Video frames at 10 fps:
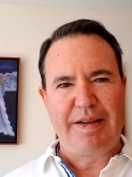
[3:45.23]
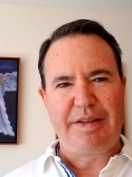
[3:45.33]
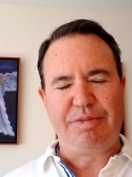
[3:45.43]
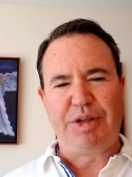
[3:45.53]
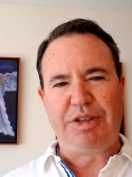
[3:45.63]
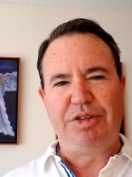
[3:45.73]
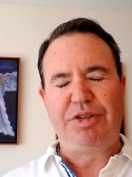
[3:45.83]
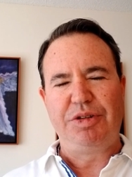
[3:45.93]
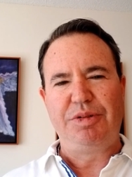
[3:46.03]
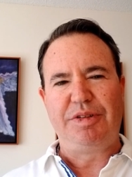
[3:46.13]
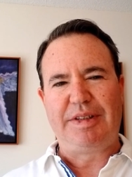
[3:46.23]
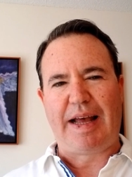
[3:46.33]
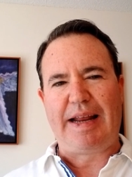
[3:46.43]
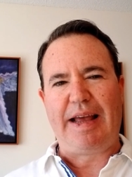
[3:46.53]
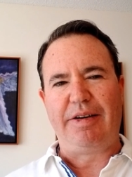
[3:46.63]
what you do is
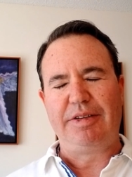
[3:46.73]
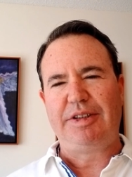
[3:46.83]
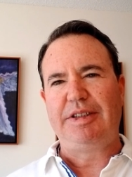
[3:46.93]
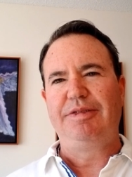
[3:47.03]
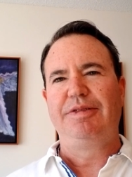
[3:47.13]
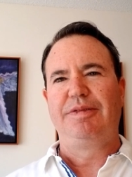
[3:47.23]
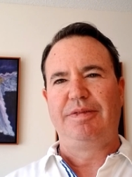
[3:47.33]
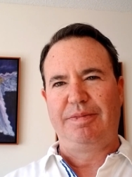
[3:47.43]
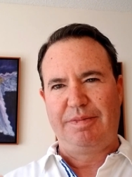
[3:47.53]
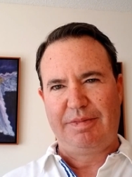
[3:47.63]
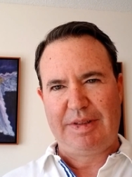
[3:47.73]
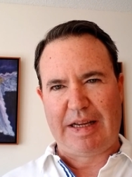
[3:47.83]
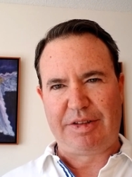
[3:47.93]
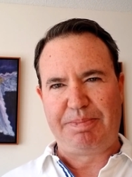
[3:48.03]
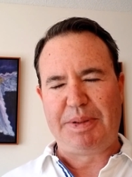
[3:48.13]
that energy
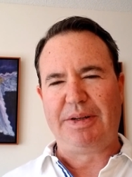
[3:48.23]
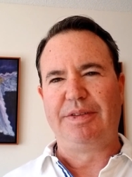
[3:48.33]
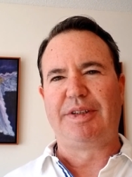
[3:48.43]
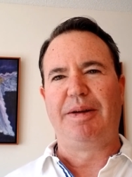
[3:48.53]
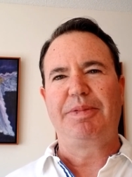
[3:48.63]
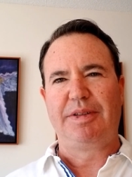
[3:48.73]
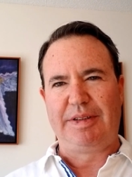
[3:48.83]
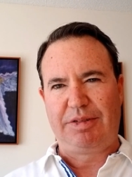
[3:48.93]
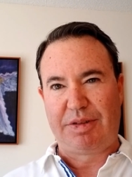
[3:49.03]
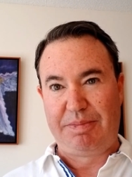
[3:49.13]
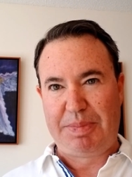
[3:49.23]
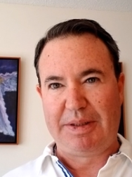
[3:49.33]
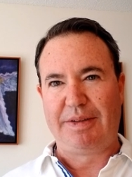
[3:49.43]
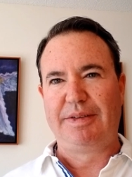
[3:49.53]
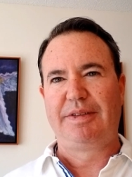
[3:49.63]
as it builds up because it sort of
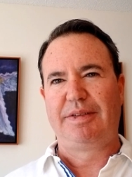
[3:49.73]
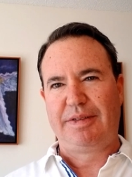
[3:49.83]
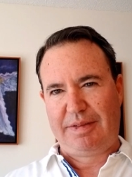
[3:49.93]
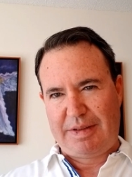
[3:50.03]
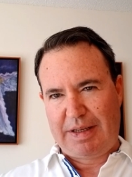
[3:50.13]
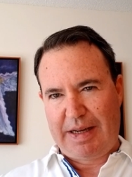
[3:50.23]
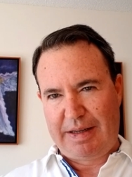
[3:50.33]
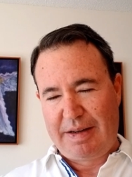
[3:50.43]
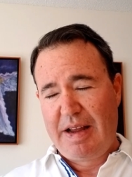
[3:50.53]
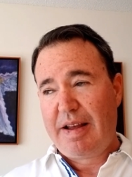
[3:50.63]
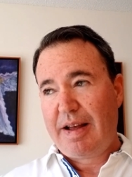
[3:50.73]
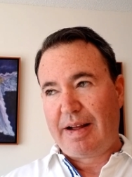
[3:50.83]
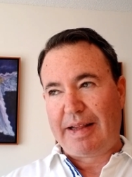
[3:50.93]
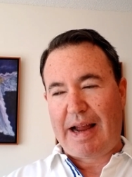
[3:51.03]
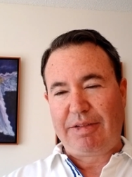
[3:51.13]
builds and
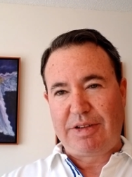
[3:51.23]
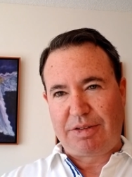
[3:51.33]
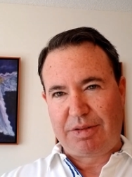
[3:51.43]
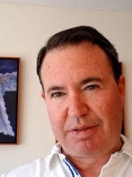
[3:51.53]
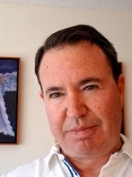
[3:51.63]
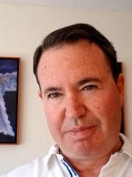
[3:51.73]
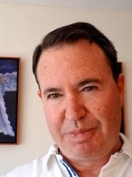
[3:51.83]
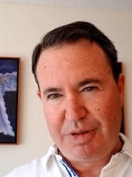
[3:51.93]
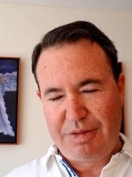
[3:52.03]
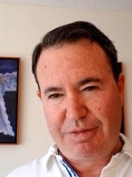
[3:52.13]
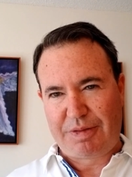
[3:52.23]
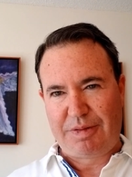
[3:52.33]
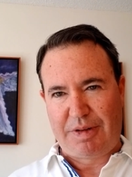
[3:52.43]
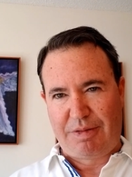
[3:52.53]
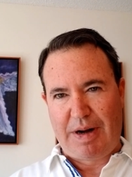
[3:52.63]
allow it to sort of move
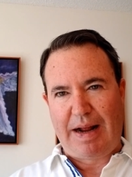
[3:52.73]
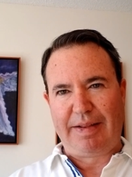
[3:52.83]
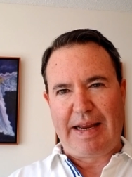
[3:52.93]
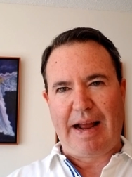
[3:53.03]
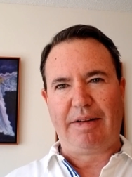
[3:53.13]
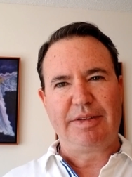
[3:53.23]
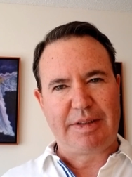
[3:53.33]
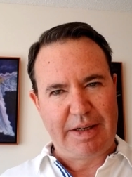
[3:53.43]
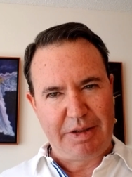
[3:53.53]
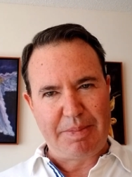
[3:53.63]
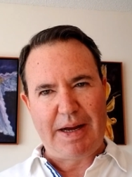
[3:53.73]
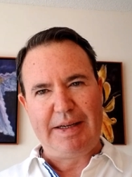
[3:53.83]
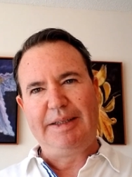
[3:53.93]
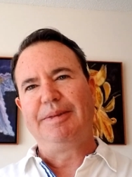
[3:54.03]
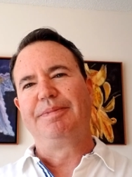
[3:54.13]
around the outside of your
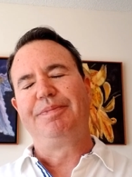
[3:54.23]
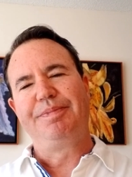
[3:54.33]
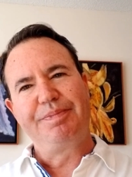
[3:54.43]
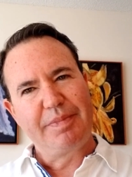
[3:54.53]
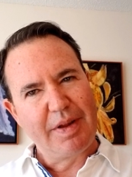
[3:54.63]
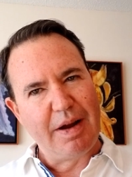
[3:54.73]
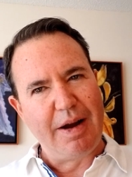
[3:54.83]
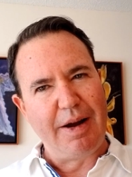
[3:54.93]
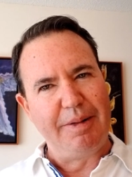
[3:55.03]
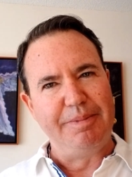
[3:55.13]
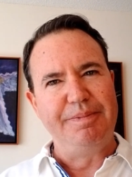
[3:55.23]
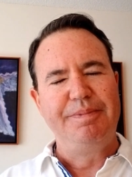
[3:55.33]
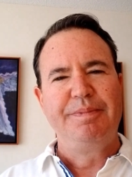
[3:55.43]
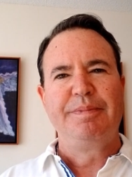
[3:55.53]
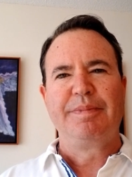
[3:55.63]
body um,
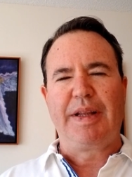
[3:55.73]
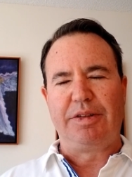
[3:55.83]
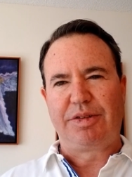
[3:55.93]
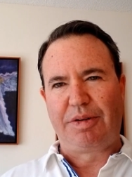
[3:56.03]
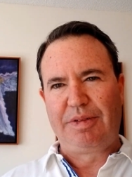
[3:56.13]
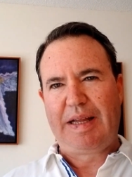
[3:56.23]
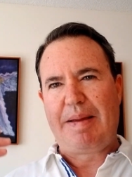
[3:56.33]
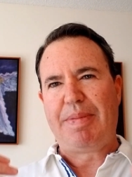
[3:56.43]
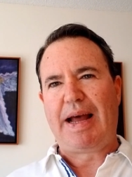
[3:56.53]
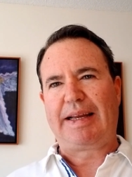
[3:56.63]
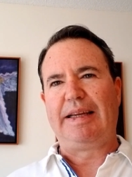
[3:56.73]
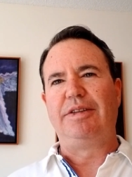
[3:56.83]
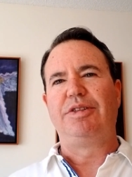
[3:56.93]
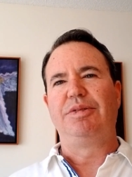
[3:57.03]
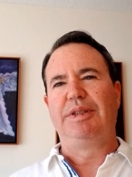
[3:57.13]
and sort of lay back
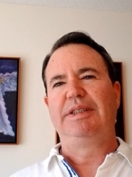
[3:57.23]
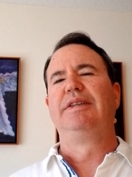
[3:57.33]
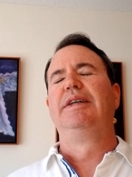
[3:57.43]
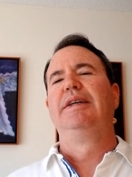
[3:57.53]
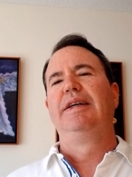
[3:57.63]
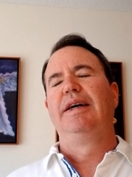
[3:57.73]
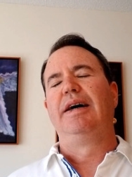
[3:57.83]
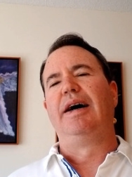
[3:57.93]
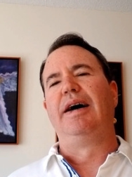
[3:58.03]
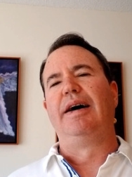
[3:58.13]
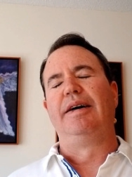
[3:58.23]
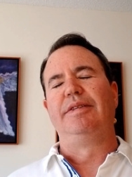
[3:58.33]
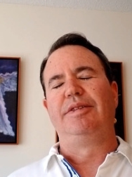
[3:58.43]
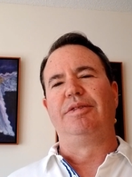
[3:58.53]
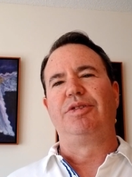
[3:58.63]
into it. Uh,
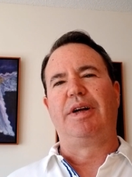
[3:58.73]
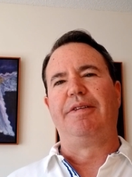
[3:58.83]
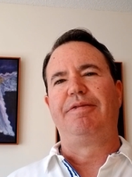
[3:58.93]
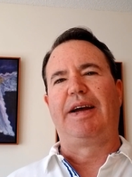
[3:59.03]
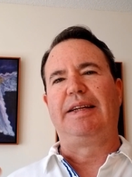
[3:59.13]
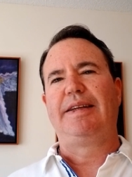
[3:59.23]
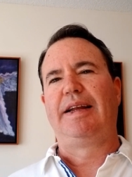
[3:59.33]
don't try to fight that